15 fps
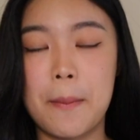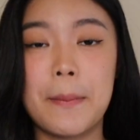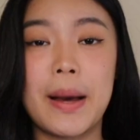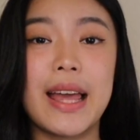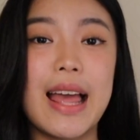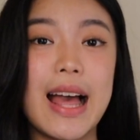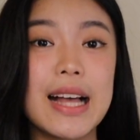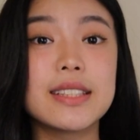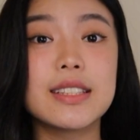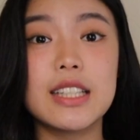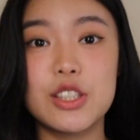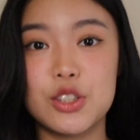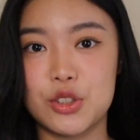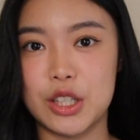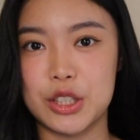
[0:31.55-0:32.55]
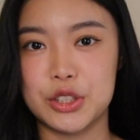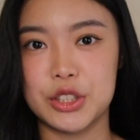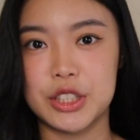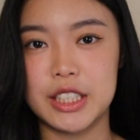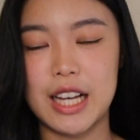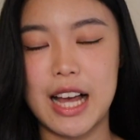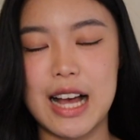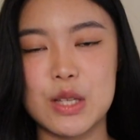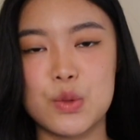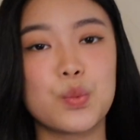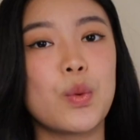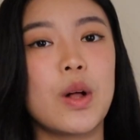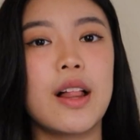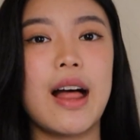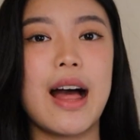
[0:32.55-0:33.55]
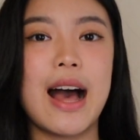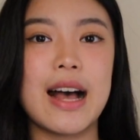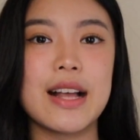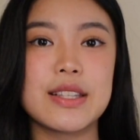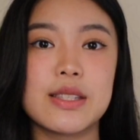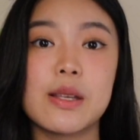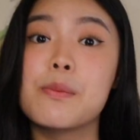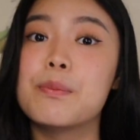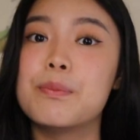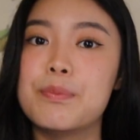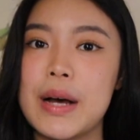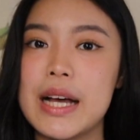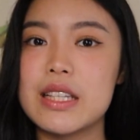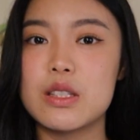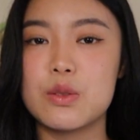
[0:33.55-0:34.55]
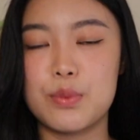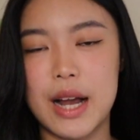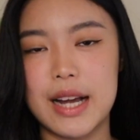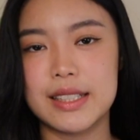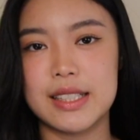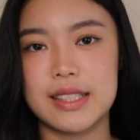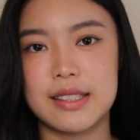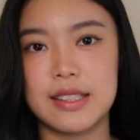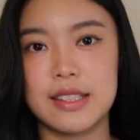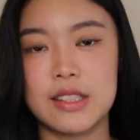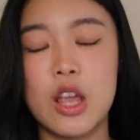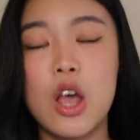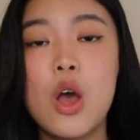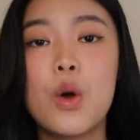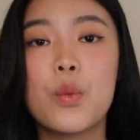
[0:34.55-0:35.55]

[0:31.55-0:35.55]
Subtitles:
my essay structure, as well as some best practices